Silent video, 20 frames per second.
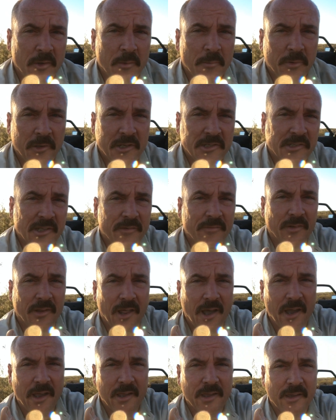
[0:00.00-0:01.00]
Please leave a
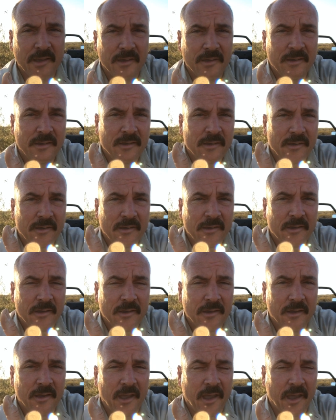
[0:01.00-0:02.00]
like
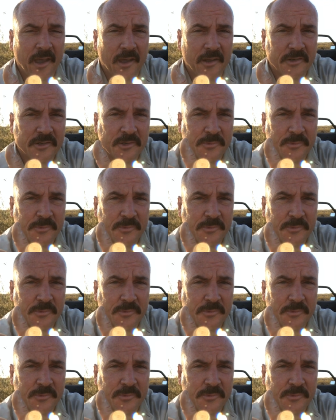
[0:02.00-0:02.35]
and